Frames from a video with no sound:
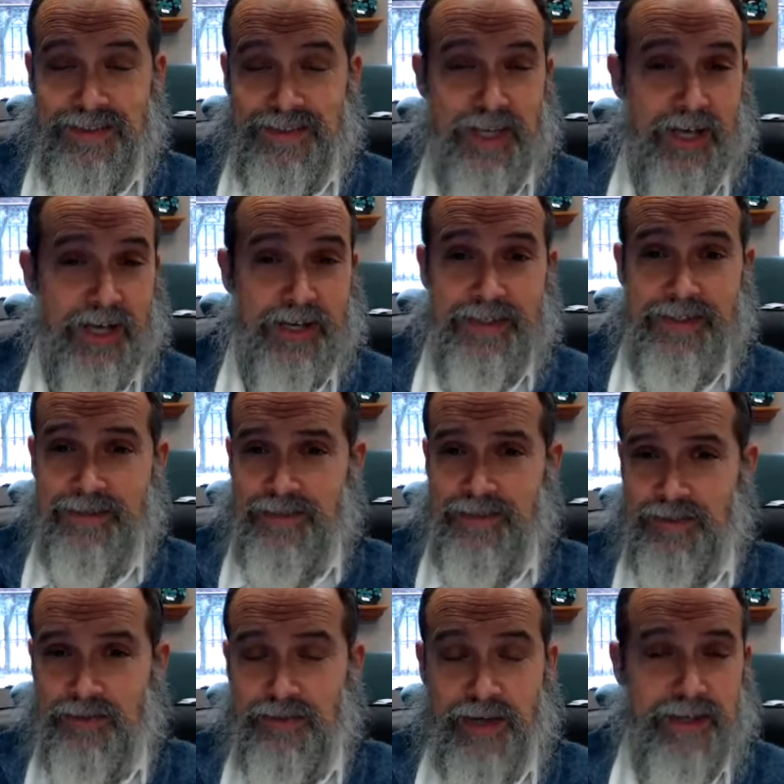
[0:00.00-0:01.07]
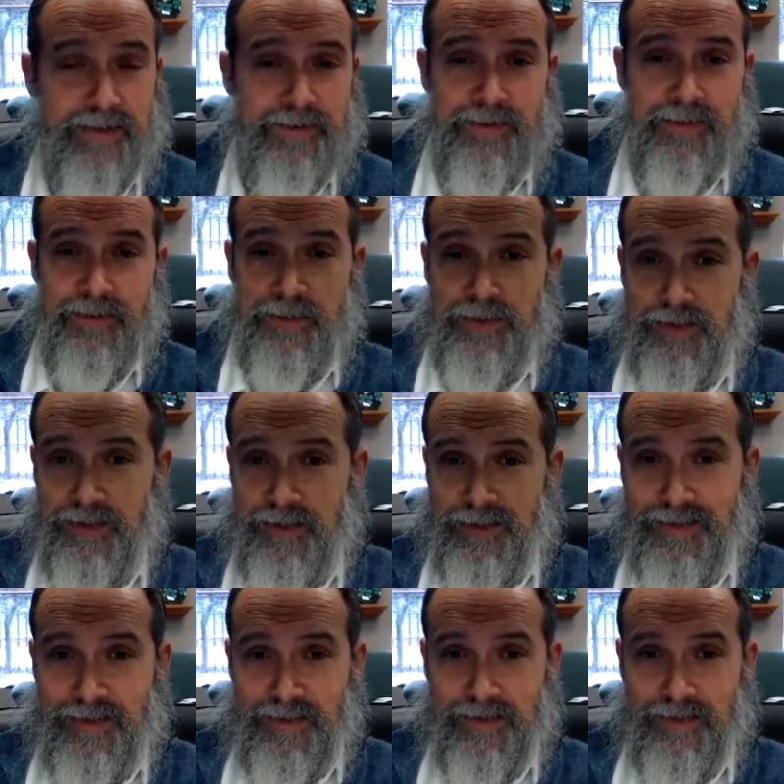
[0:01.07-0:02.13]
skies and the ground, the, the
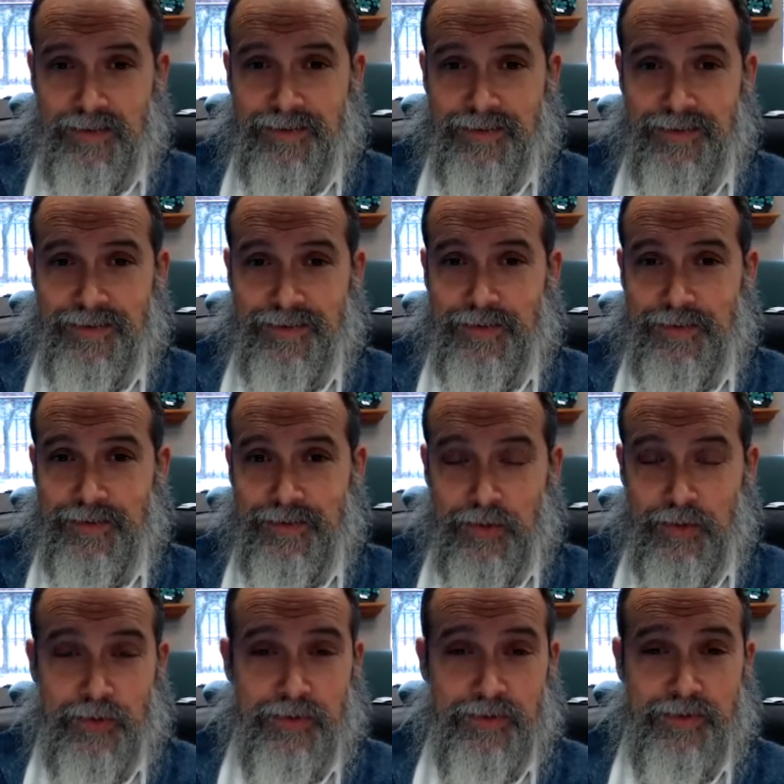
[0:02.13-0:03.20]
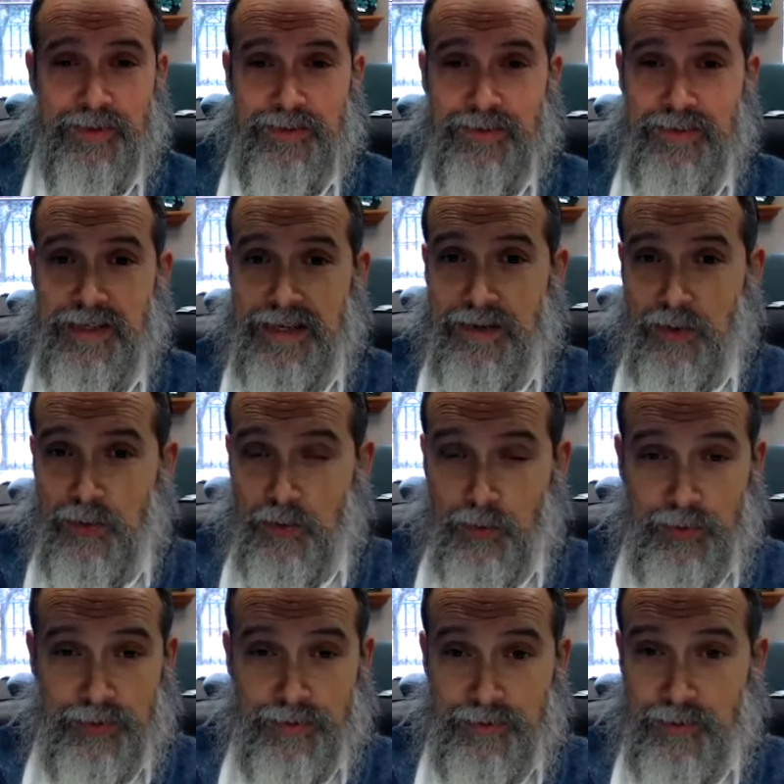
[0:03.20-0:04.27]
the the earth, and then
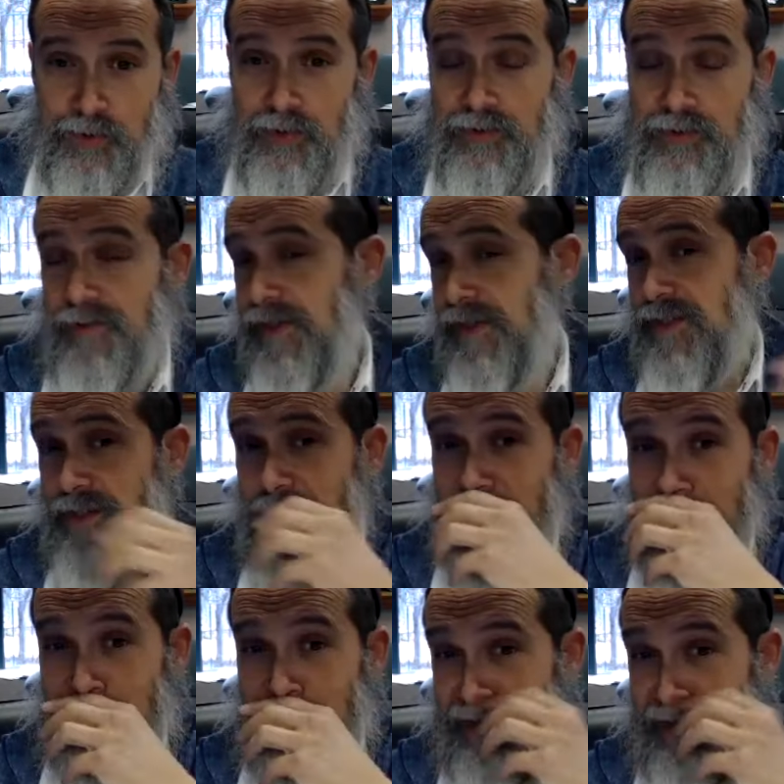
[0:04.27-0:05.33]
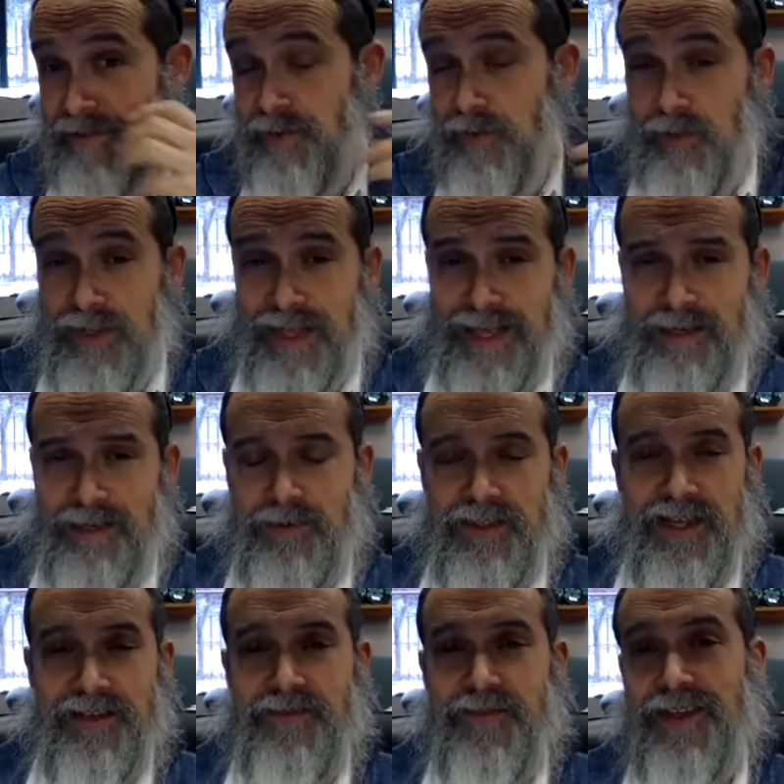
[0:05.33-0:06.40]
all all vegetative life and all animal
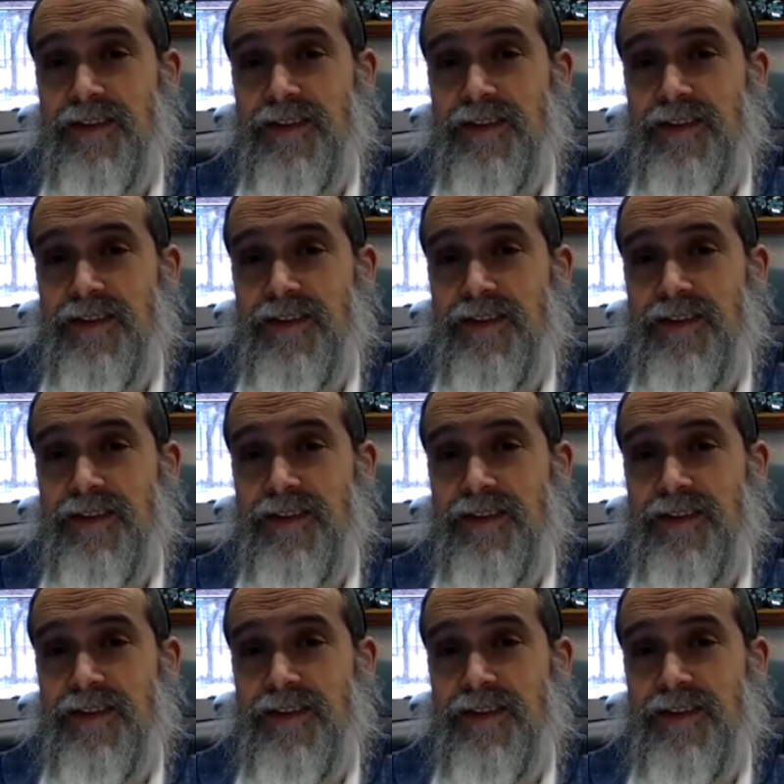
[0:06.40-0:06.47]
life,